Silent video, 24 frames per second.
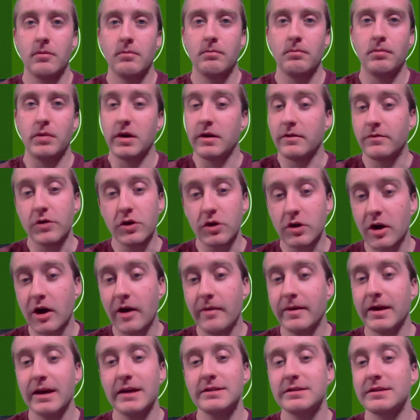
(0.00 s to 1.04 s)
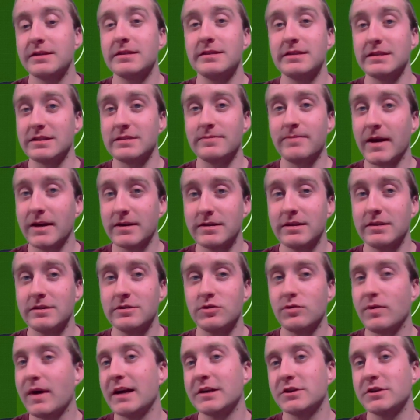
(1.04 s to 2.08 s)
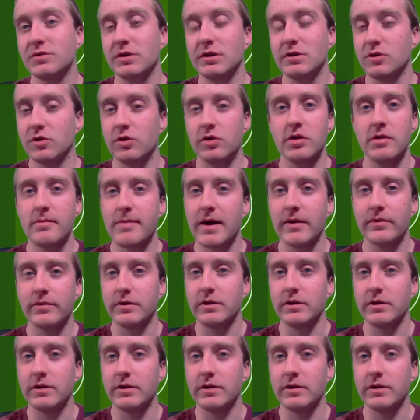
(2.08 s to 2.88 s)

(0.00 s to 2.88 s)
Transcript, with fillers: But if you're coming into this expecting to actually learn about